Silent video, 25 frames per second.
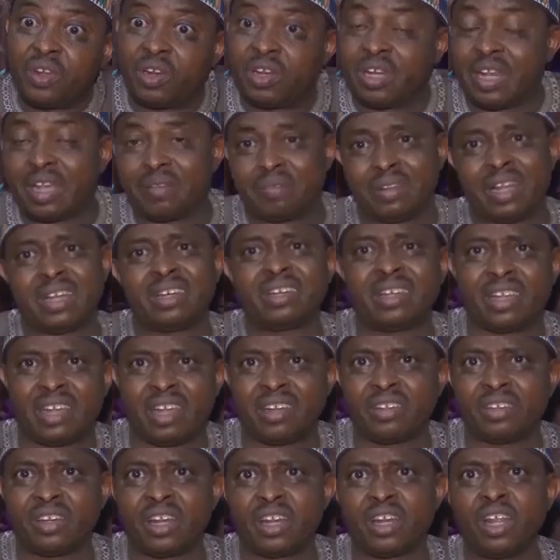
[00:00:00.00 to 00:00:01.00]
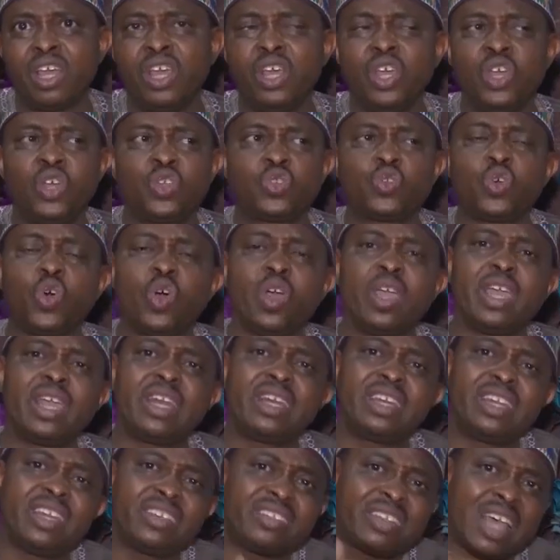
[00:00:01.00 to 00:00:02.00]
than the, than the candidate. So
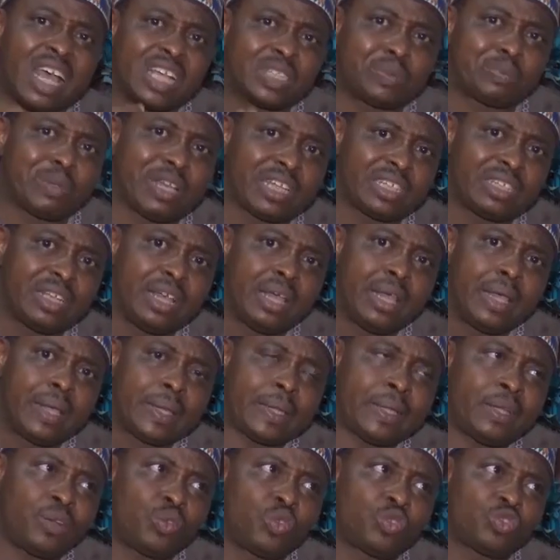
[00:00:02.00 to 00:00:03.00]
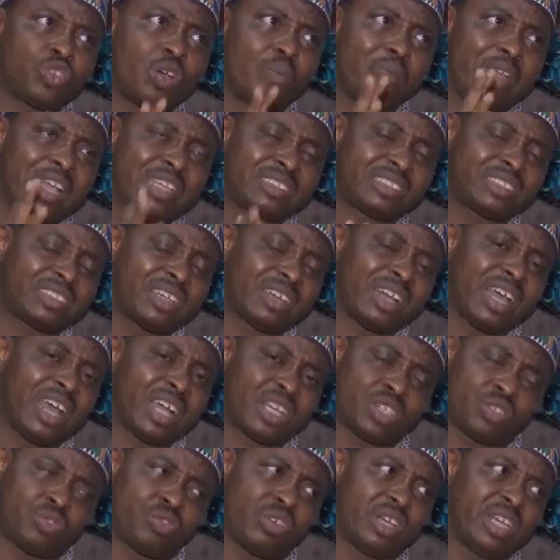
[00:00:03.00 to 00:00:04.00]
in this aspect, to some extent,
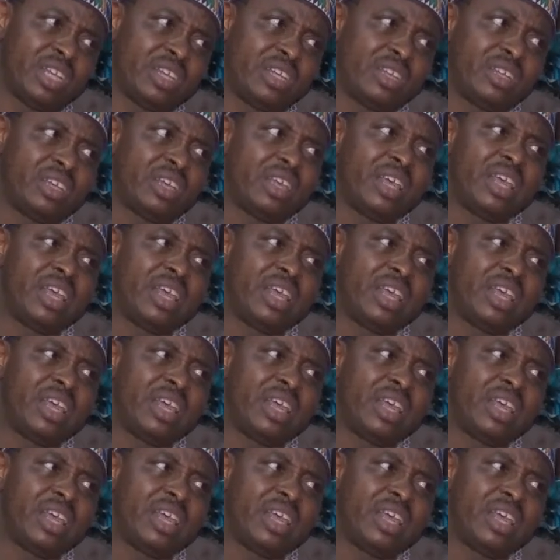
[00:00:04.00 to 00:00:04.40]
actually,